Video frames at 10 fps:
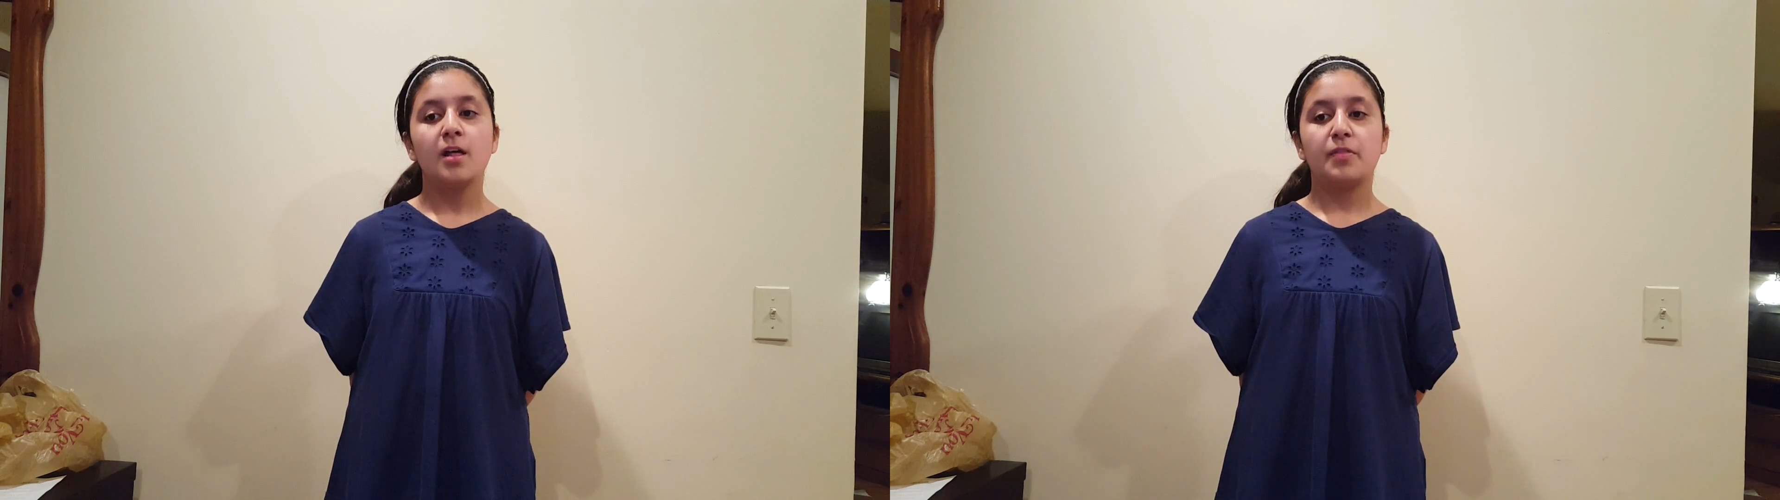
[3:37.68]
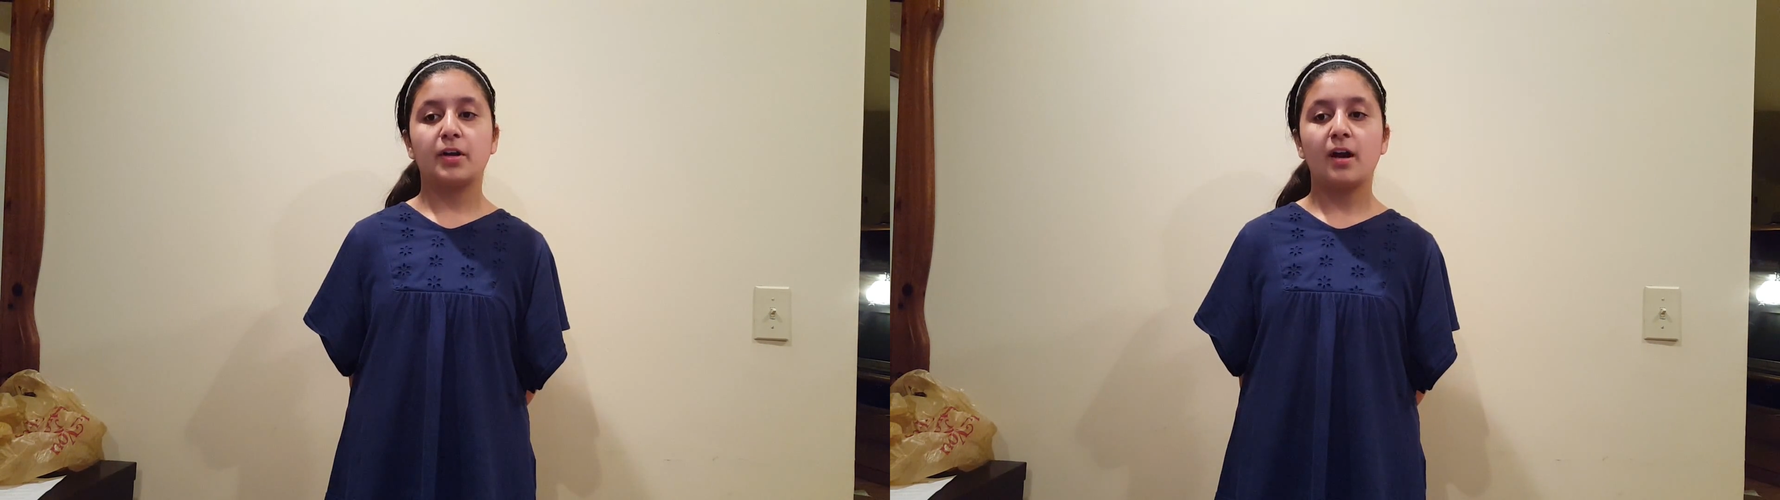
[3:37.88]

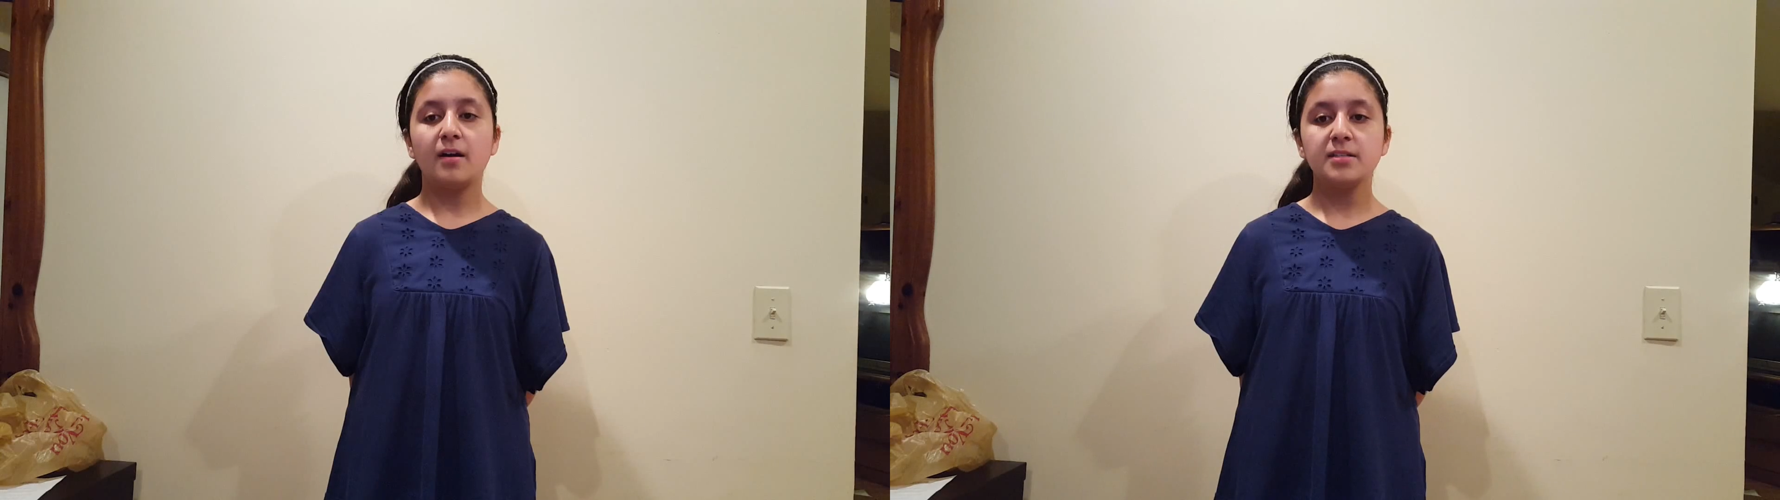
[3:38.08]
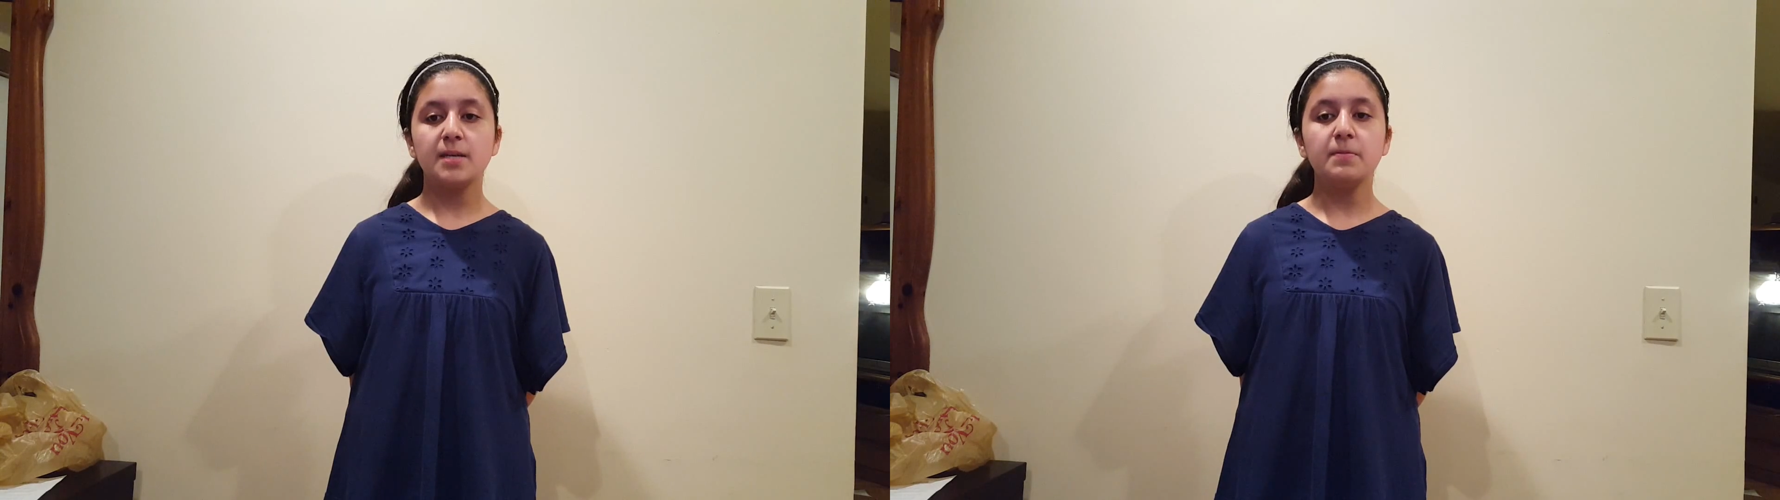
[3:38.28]
The
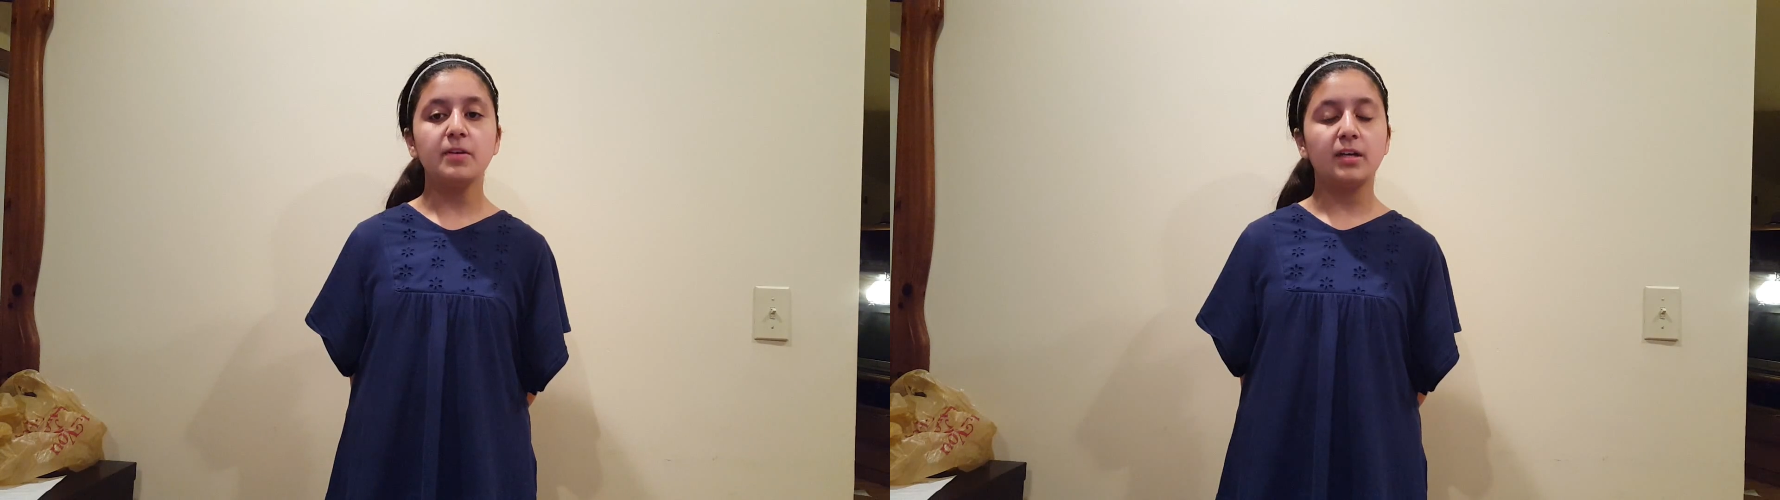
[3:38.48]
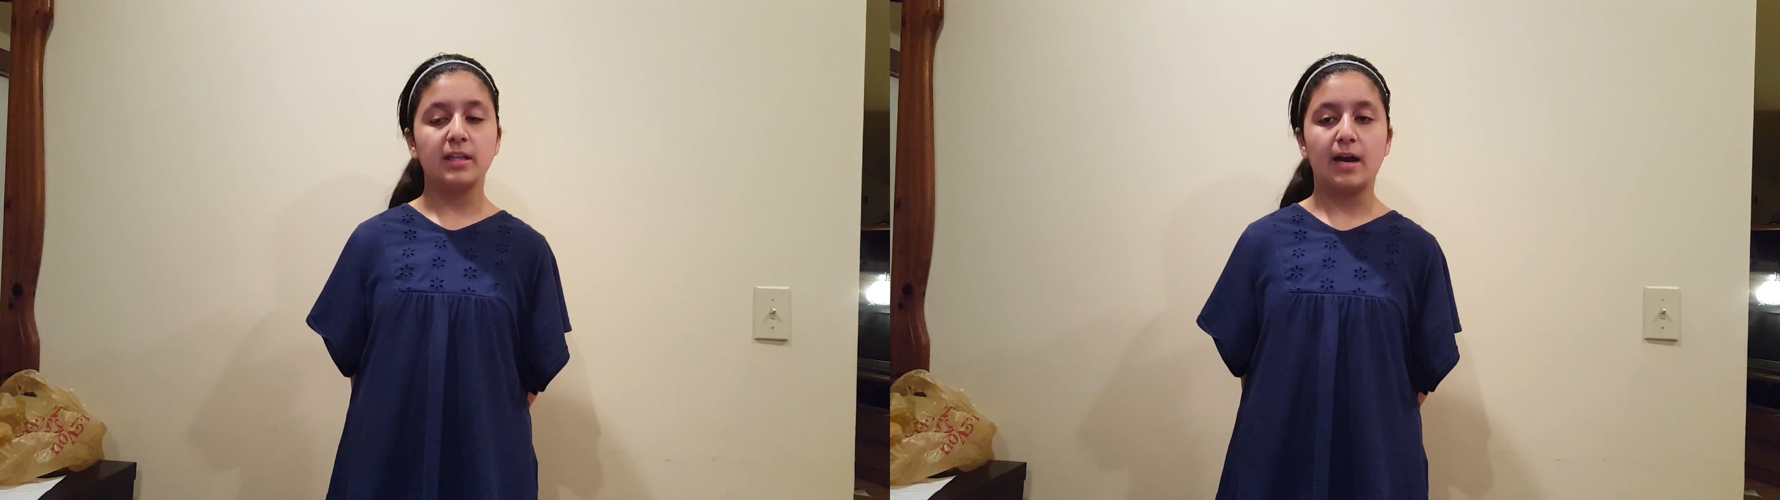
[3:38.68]
concept of
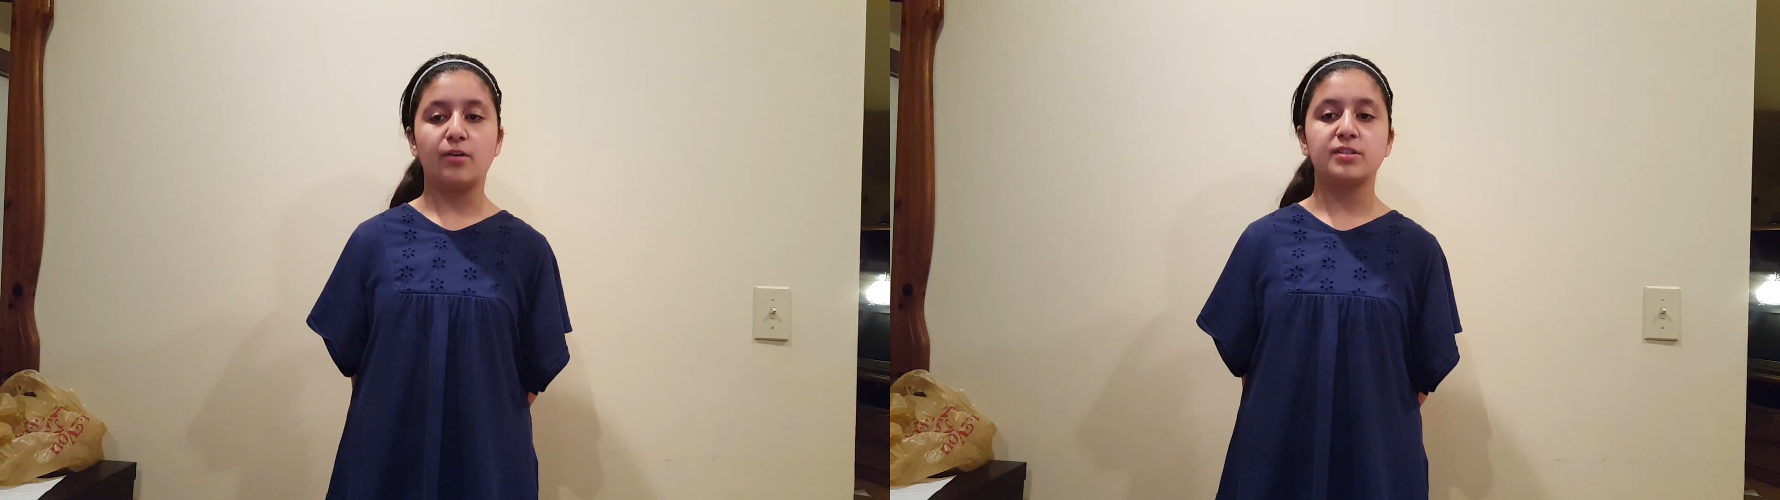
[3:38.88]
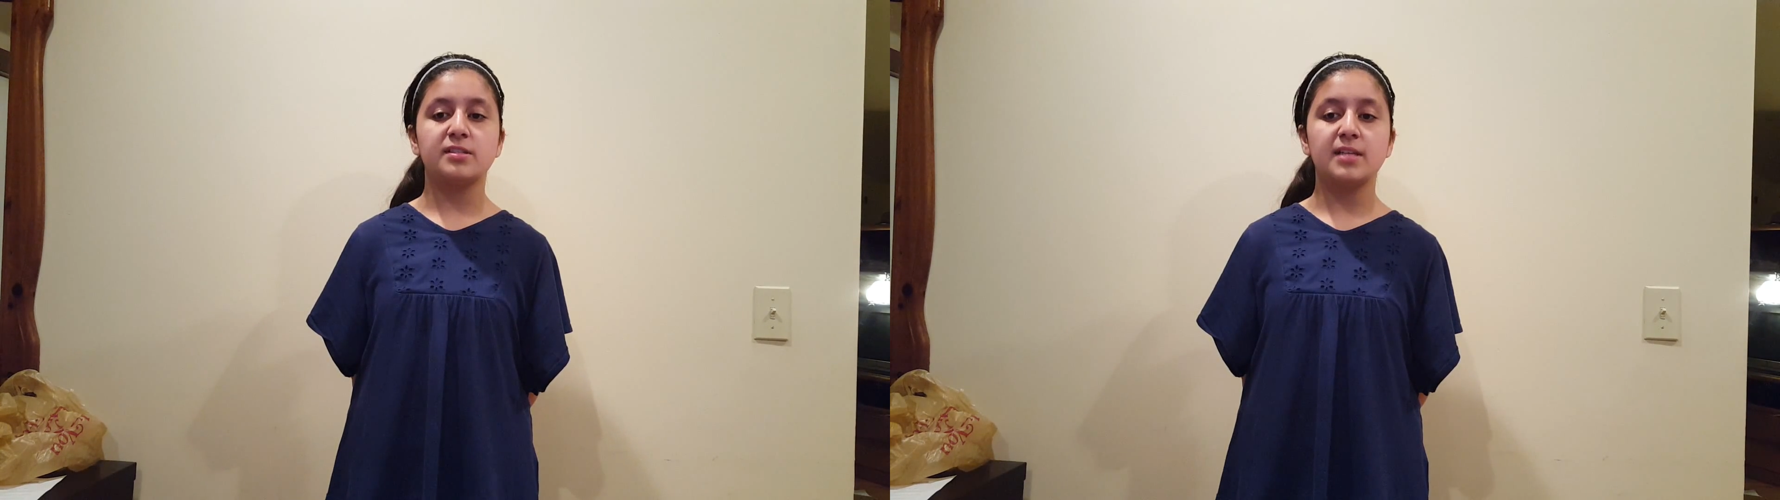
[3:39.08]
the
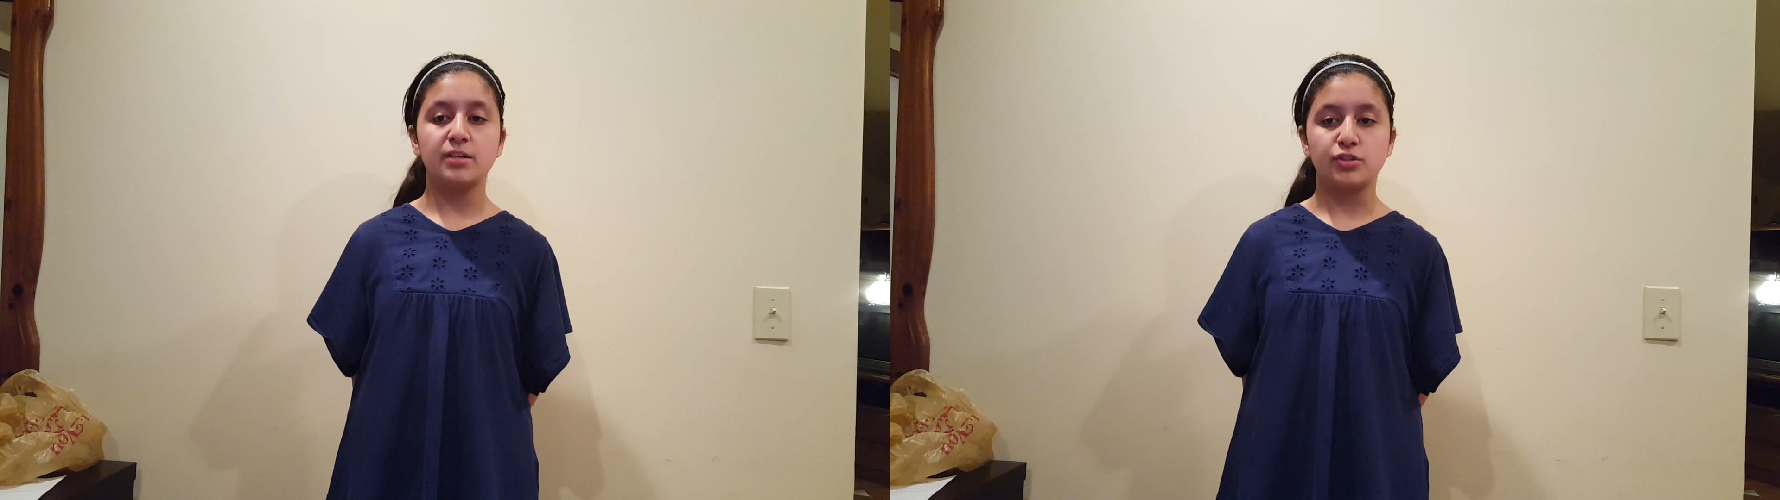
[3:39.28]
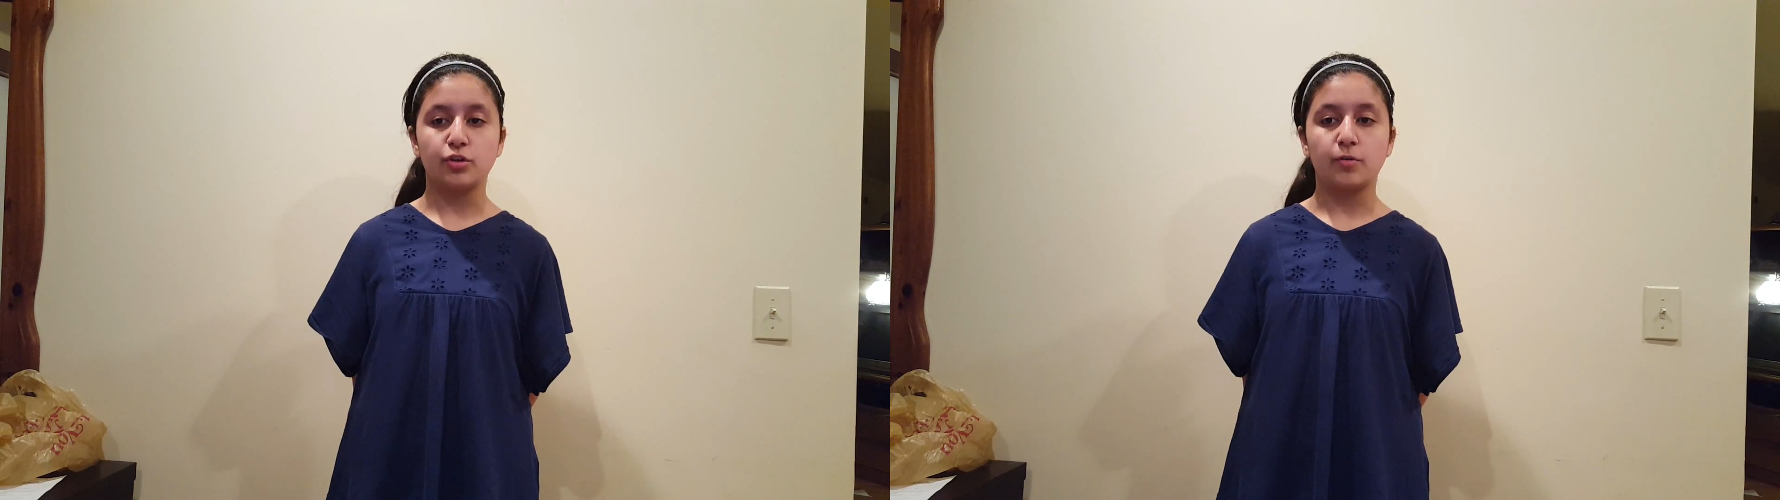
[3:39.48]
cloud is
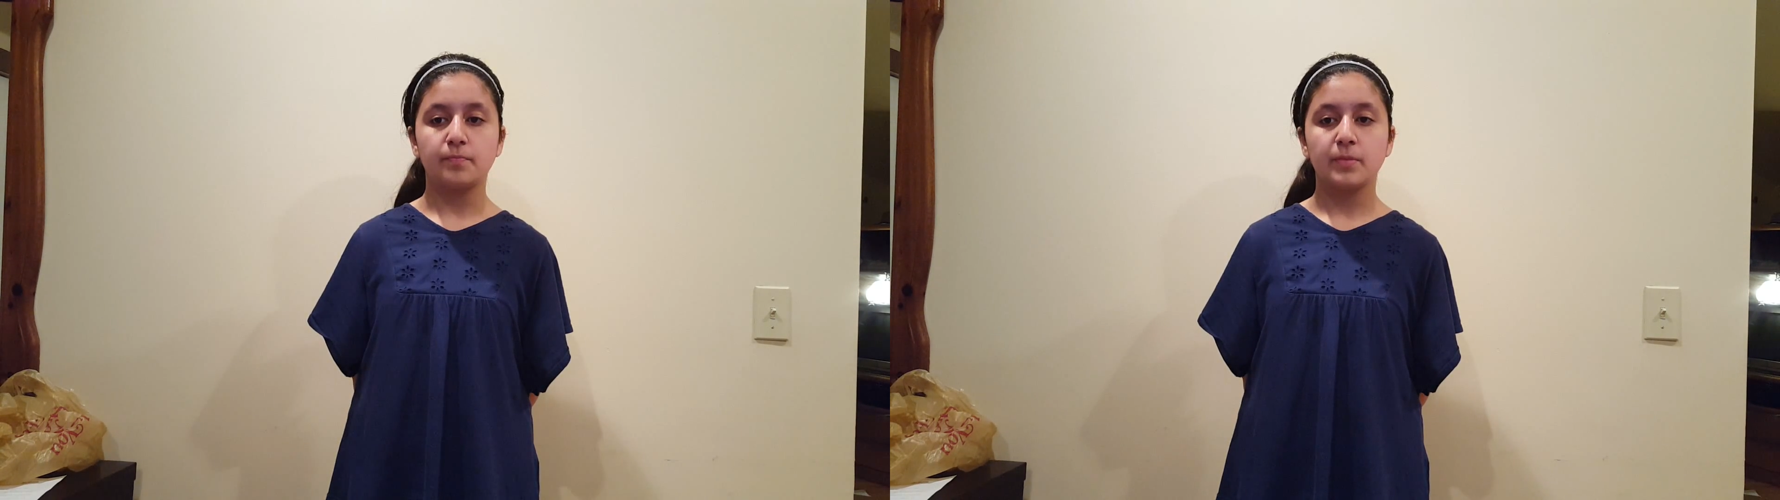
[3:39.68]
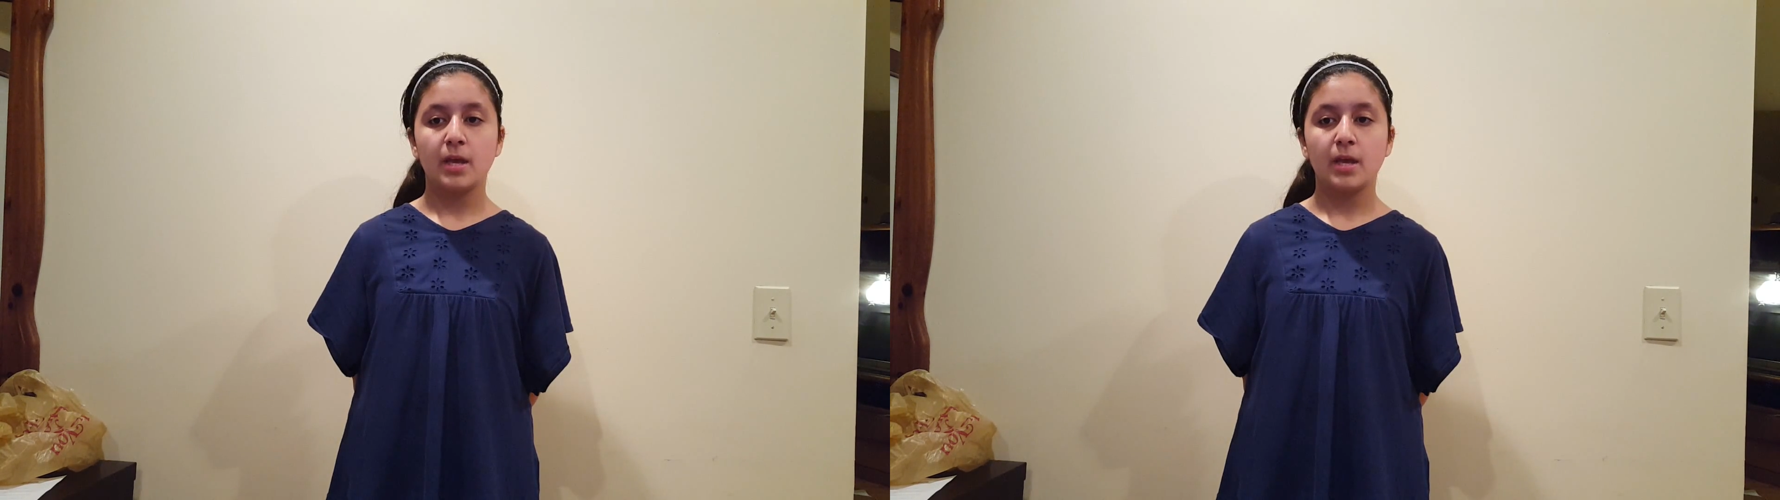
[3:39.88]
essential